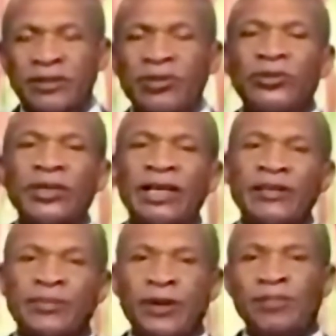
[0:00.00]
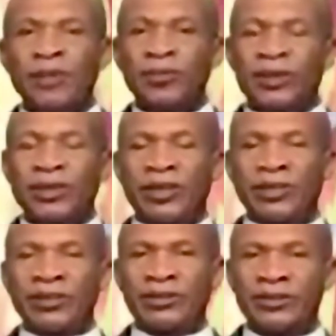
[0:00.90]
to relate properly with
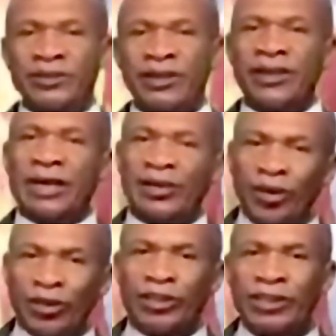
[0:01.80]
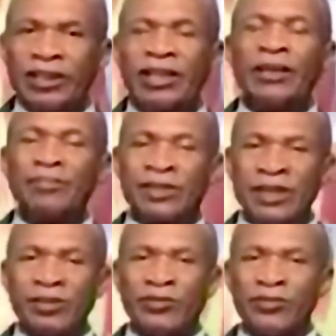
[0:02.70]
God, that God
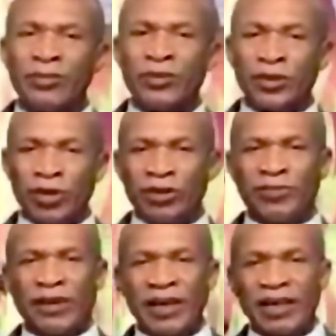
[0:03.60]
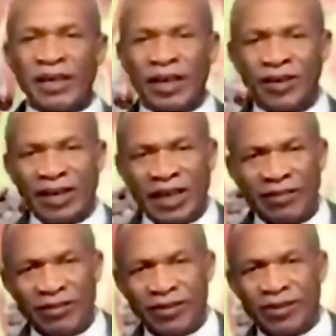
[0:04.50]
Himself will glorify our
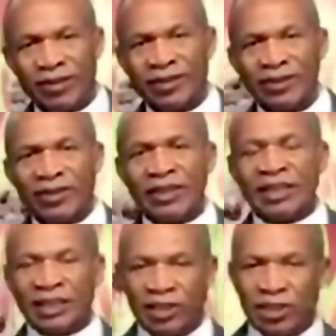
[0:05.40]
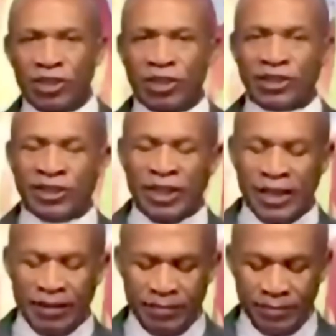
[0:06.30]
lives. In Jesus'
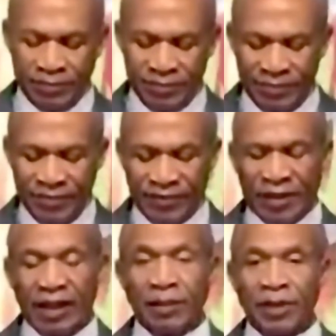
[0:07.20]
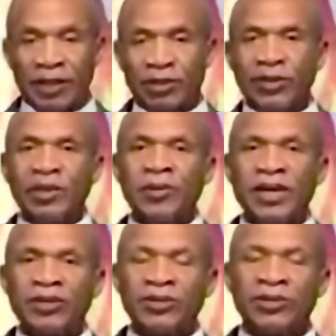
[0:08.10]
name. Amen. Today we
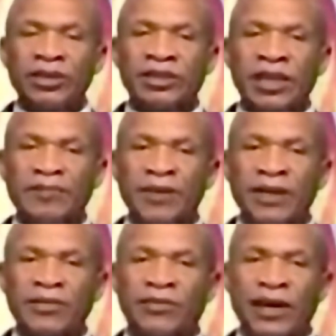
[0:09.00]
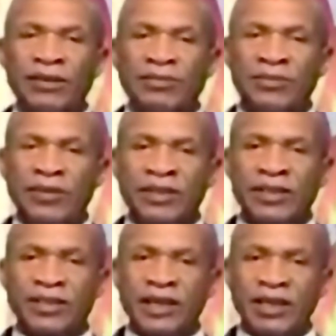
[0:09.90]
are going to read Psalm 85,
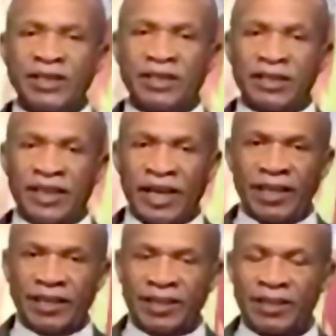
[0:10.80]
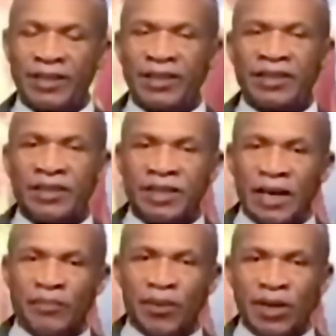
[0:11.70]
verses 8 and 9.
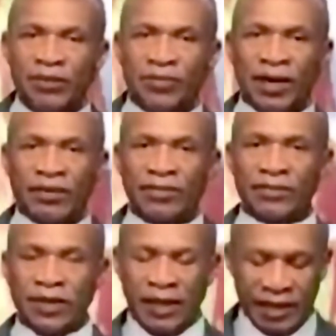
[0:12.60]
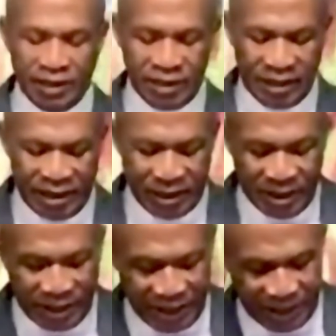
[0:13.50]
Psalm 85, 8
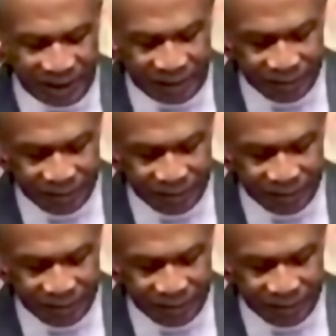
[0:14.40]
and 9.